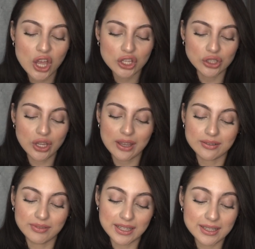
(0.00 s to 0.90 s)
So yeah,
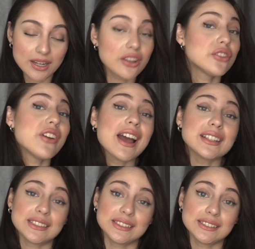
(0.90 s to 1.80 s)
that's another
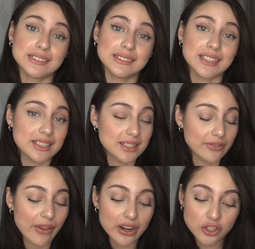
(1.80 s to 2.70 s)
fact that's
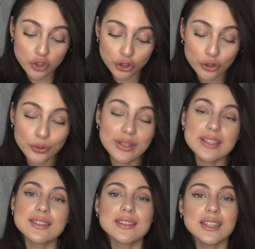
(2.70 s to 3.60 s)
very true,
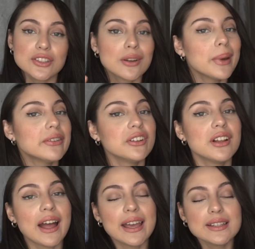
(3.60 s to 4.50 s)
is these are my real
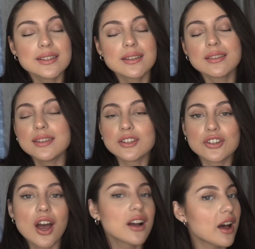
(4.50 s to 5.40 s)
eyes. These are
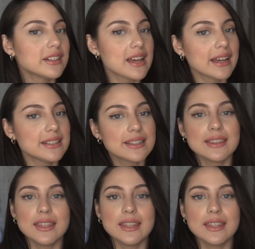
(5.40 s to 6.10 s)
not contacts.